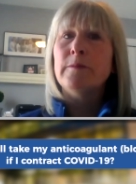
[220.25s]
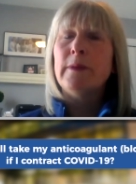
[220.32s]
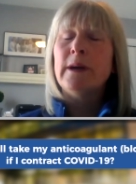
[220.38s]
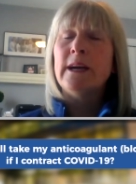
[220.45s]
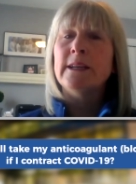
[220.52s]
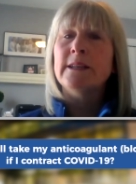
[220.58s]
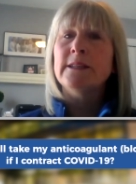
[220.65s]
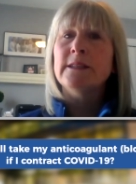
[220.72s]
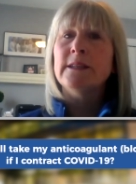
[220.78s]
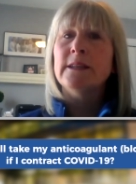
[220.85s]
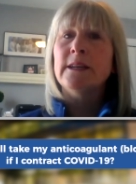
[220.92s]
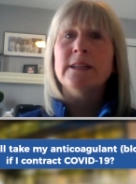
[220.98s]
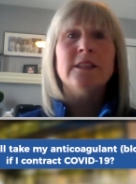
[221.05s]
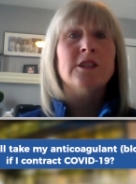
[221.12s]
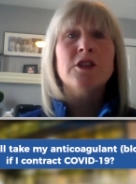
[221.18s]
but
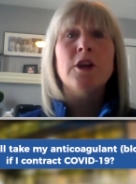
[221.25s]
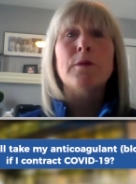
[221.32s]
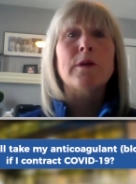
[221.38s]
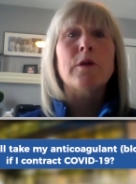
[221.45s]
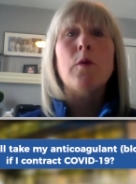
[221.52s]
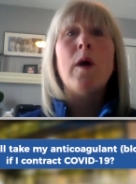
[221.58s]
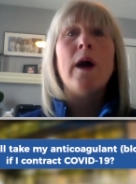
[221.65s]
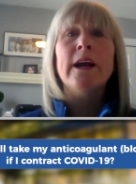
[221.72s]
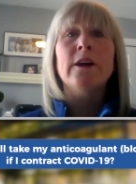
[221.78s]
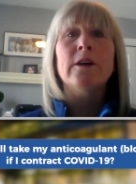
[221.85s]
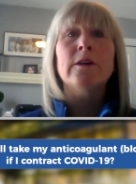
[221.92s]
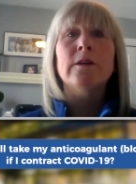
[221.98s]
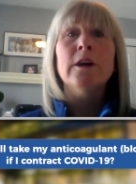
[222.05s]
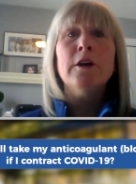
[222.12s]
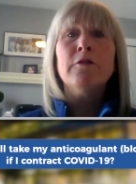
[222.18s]
uh, does not
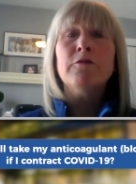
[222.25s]
require